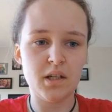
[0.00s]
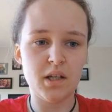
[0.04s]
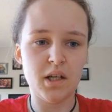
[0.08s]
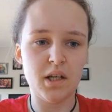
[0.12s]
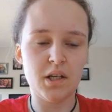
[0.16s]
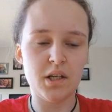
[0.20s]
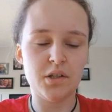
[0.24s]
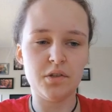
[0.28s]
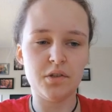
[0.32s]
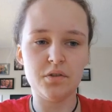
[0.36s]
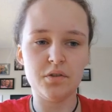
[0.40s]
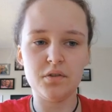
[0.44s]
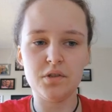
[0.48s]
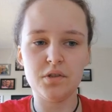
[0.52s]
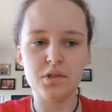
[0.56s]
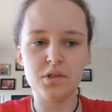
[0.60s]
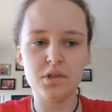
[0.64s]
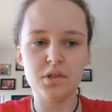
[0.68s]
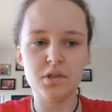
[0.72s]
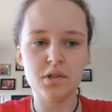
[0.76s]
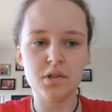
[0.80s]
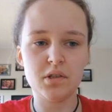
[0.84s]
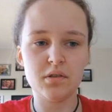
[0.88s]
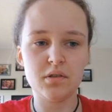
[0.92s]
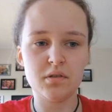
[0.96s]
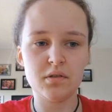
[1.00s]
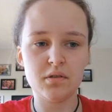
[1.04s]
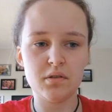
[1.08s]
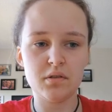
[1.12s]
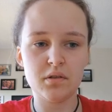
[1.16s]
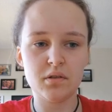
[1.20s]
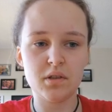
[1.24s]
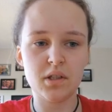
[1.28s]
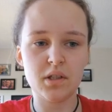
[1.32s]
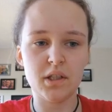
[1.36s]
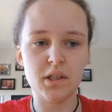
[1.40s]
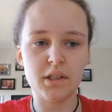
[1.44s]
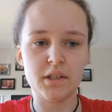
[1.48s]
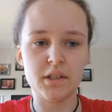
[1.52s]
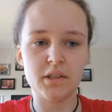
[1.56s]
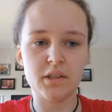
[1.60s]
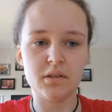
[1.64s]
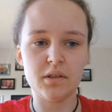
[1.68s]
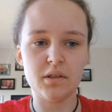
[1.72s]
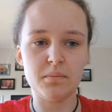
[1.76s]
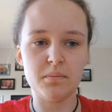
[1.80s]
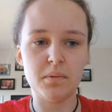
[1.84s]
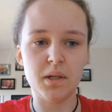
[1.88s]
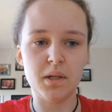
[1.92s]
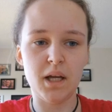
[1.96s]
and you just click
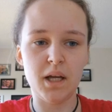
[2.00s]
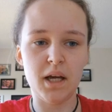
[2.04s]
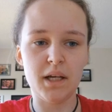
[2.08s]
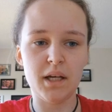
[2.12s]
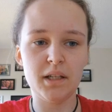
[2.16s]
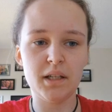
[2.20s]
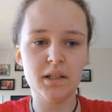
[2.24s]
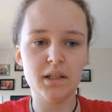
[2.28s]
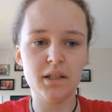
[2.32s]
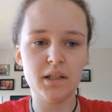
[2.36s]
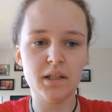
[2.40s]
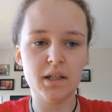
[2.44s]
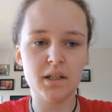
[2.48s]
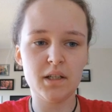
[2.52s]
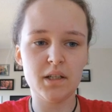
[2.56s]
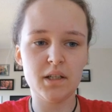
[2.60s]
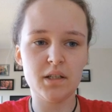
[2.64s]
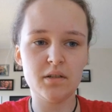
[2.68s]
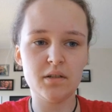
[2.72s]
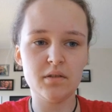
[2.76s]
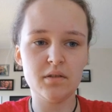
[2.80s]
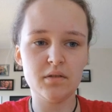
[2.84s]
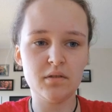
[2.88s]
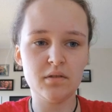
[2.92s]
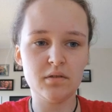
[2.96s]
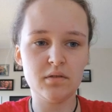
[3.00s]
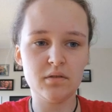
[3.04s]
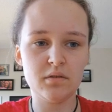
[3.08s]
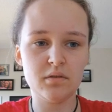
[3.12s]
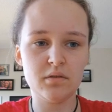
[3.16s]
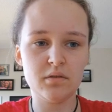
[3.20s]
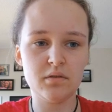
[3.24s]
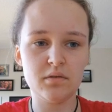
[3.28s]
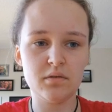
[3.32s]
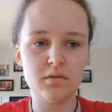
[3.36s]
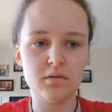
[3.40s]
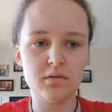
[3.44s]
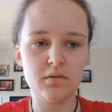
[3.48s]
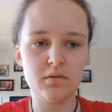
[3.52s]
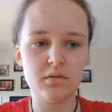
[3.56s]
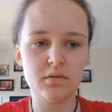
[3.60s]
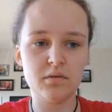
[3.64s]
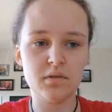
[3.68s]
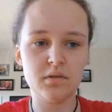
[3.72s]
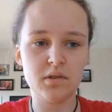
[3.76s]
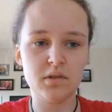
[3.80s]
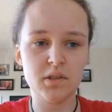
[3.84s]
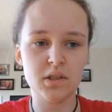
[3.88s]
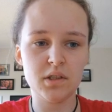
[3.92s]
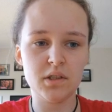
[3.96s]
apply, and then
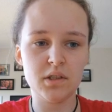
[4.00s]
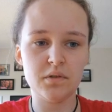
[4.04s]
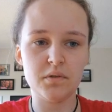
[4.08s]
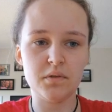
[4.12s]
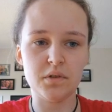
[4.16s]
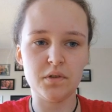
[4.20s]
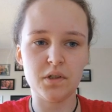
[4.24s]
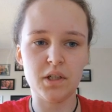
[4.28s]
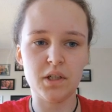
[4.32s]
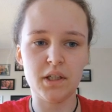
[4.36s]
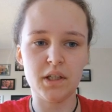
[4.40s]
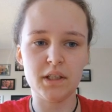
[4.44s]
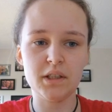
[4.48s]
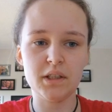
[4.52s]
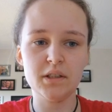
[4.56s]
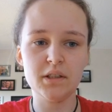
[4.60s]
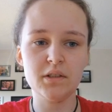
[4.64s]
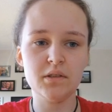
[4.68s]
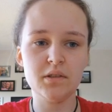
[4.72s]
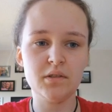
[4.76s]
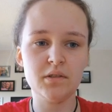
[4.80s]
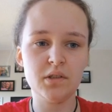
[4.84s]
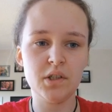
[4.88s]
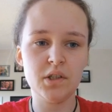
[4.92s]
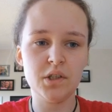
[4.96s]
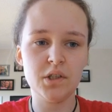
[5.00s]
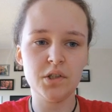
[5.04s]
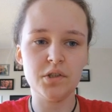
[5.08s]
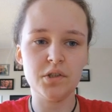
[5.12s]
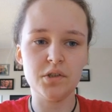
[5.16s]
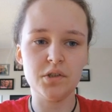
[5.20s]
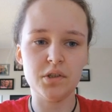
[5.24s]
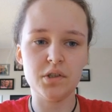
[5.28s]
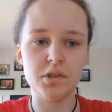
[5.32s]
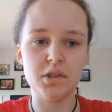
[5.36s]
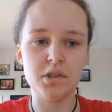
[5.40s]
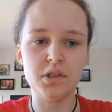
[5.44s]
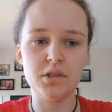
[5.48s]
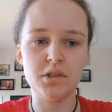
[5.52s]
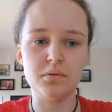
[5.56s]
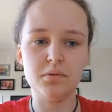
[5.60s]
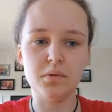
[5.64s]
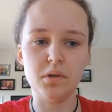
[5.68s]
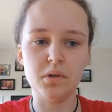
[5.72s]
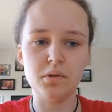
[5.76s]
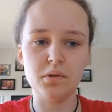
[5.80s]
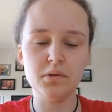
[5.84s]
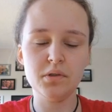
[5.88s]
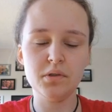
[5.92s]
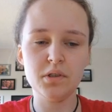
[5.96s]
if you click it, you're
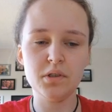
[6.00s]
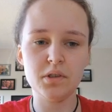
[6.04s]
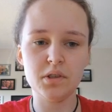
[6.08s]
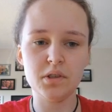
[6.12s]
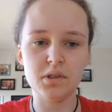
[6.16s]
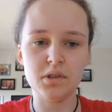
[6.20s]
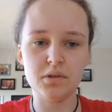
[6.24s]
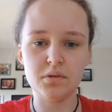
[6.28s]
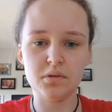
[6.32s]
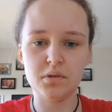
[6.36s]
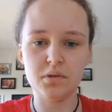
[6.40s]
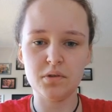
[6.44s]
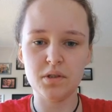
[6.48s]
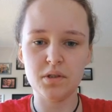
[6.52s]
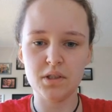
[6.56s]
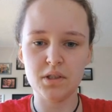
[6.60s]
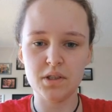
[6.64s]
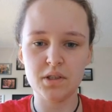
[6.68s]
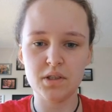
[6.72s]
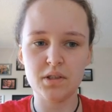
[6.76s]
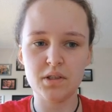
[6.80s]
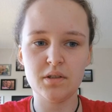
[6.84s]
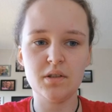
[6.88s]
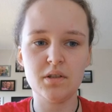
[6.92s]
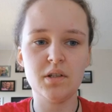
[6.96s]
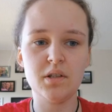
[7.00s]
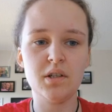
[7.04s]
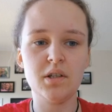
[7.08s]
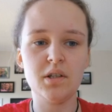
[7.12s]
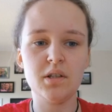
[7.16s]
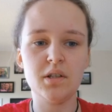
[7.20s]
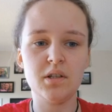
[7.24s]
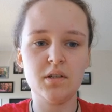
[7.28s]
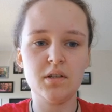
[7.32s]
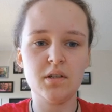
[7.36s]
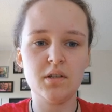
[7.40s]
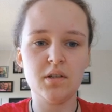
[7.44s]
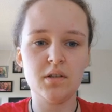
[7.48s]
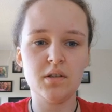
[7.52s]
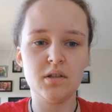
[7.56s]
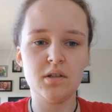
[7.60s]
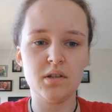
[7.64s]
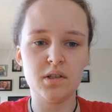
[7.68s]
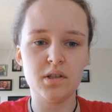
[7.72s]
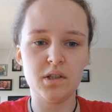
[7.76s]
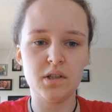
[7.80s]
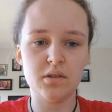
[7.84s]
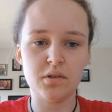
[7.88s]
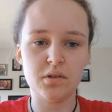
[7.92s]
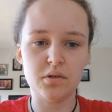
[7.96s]
enrolled into this
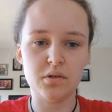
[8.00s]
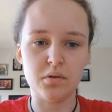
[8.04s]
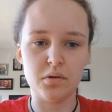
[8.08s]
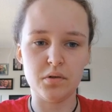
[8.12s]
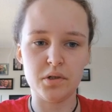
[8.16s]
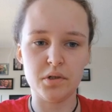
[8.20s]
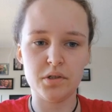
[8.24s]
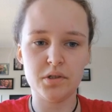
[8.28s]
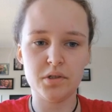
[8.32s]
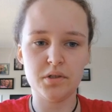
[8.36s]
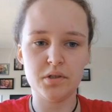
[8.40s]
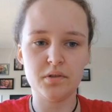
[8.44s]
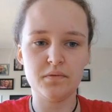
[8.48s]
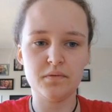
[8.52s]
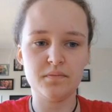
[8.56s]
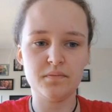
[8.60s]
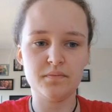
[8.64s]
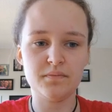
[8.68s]
course.